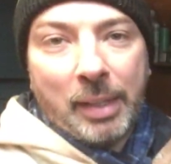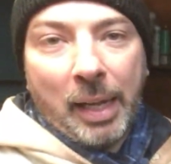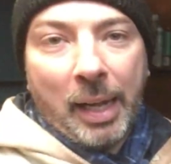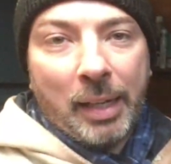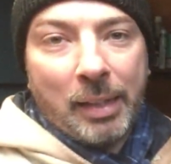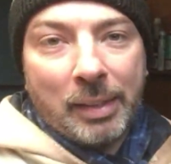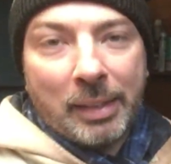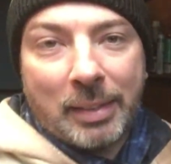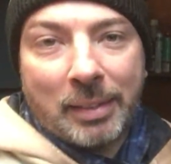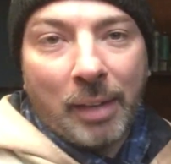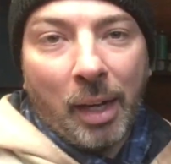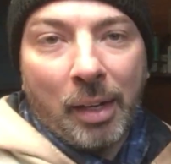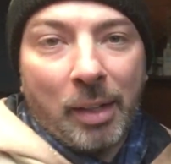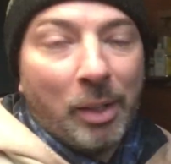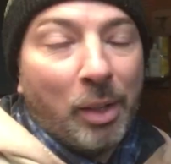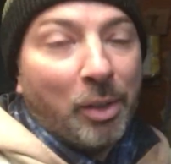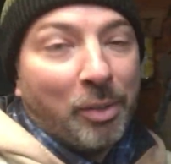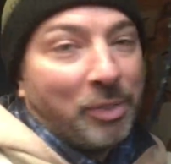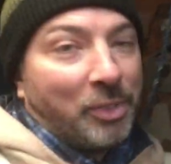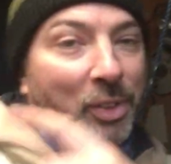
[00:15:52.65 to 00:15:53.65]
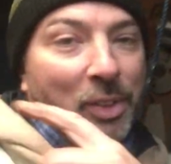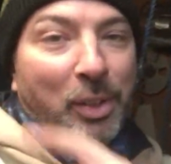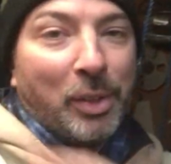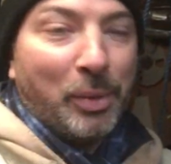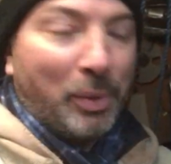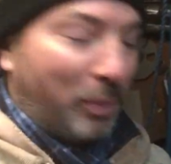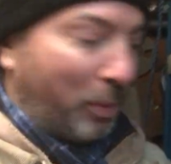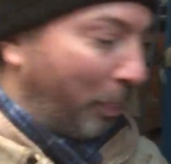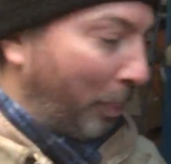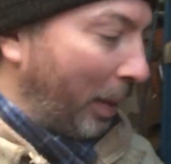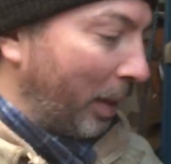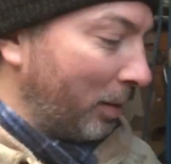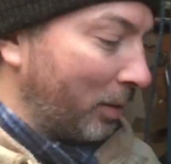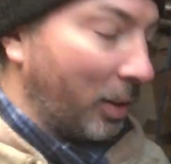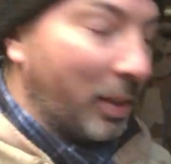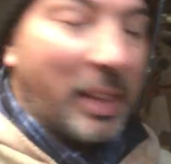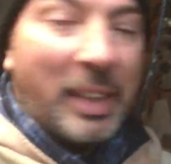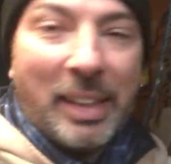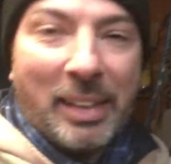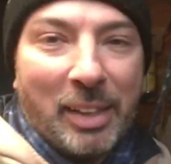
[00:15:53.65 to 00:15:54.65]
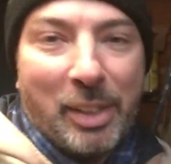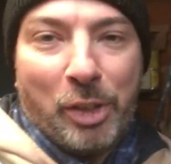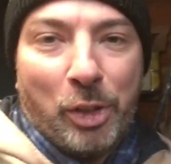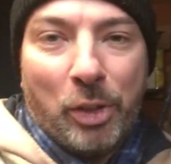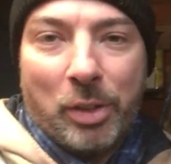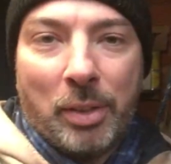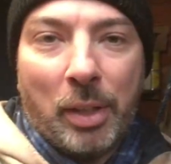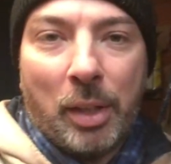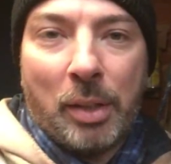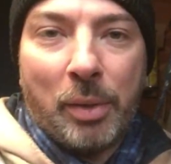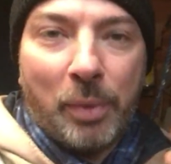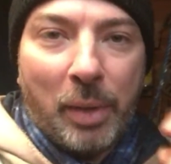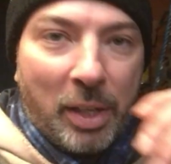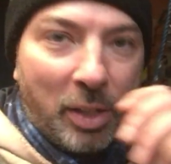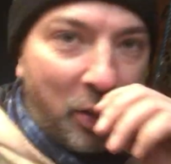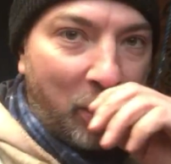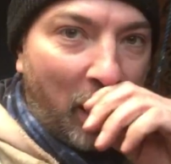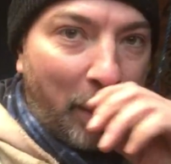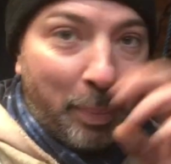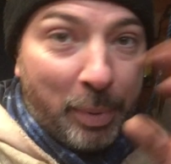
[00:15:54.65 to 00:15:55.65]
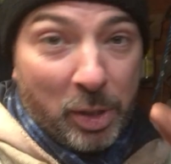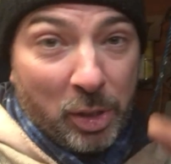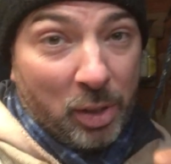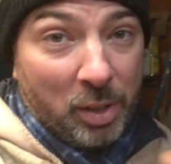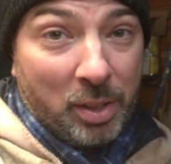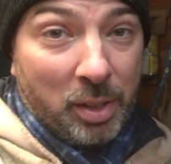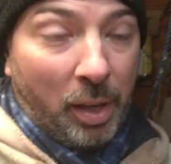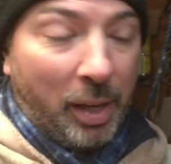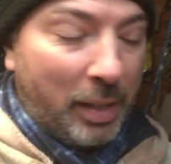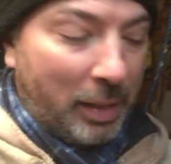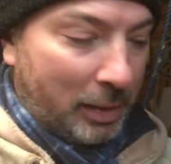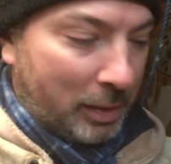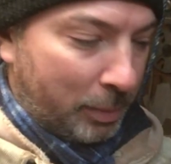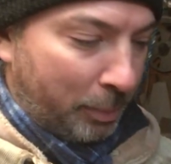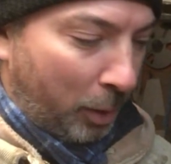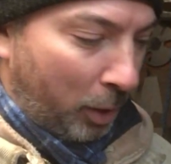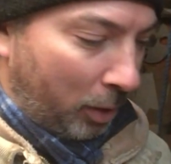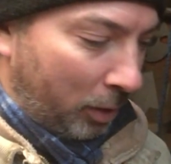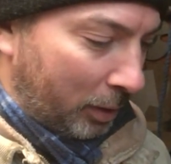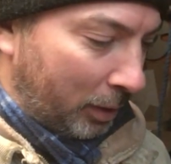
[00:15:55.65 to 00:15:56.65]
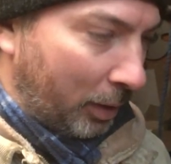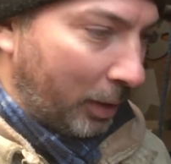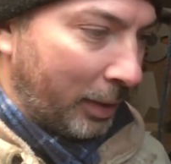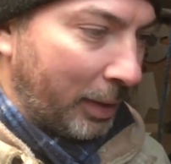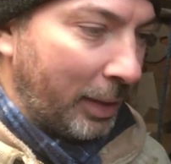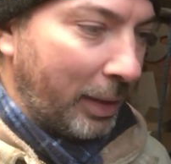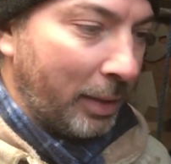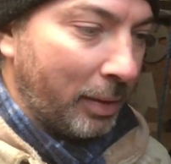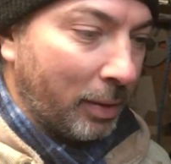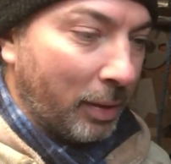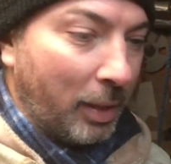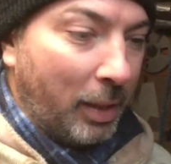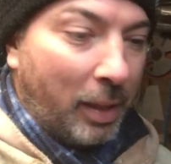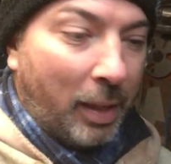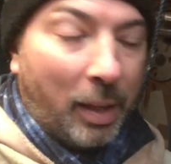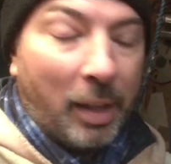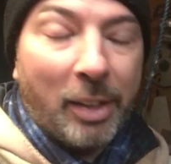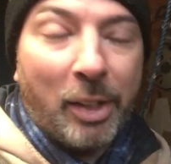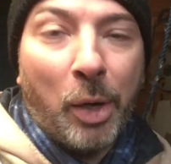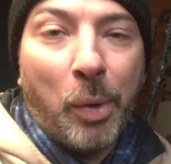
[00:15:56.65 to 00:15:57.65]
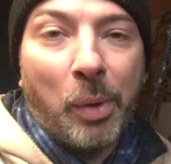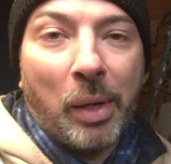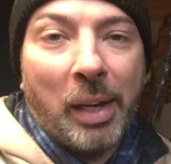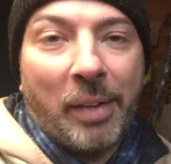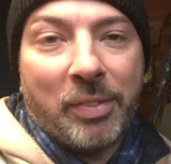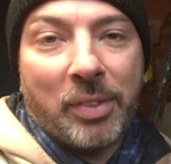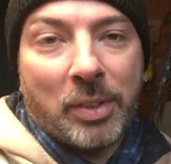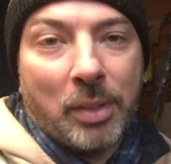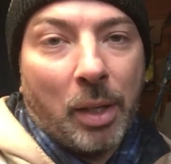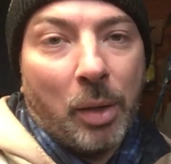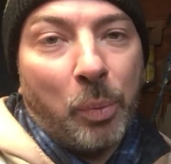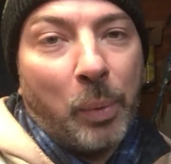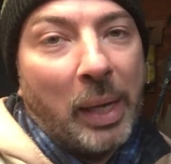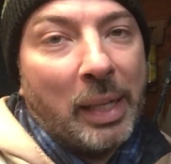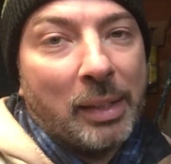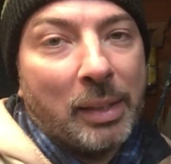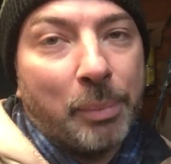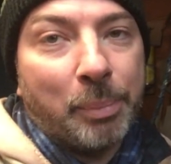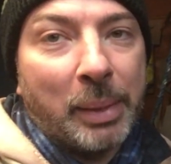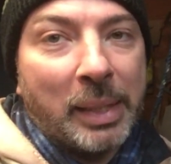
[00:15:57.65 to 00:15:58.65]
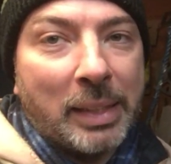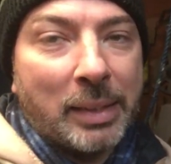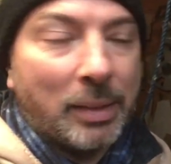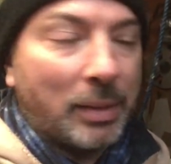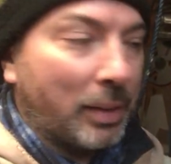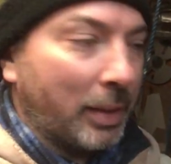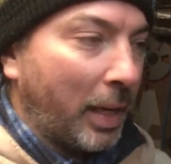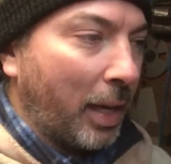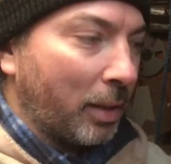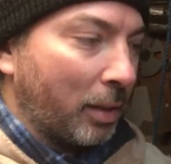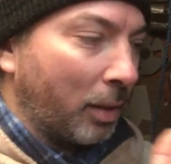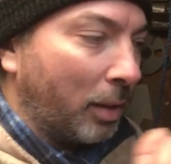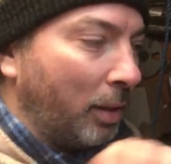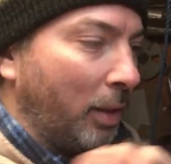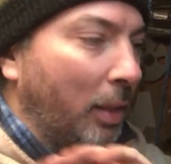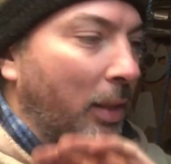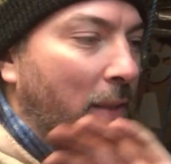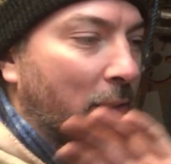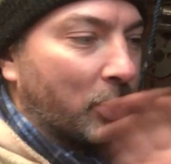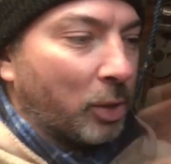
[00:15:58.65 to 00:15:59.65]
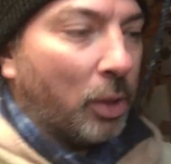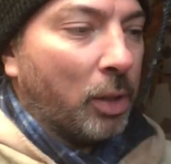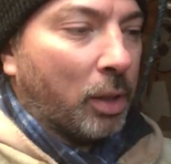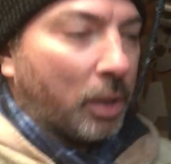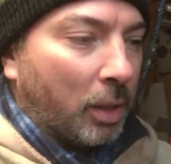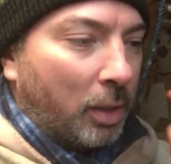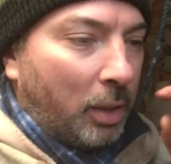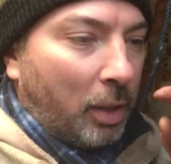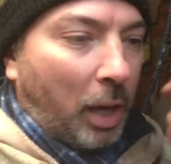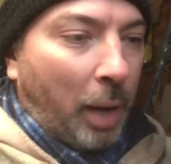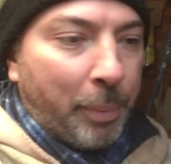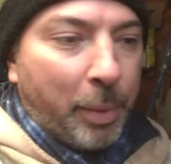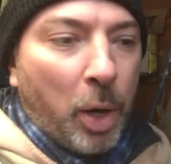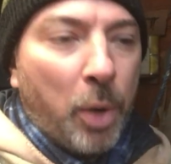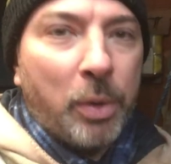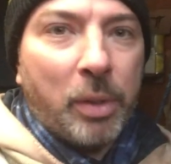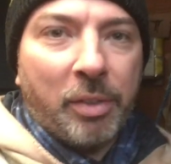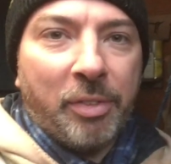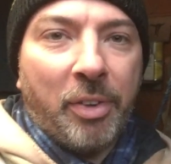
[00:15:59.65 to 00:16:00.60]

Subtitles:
and it's not enough to do the repairs I need. It's just not the right shape. It's just slightly smaller than I need, and I don't want to have to start welding pieces together. So look, I'm going to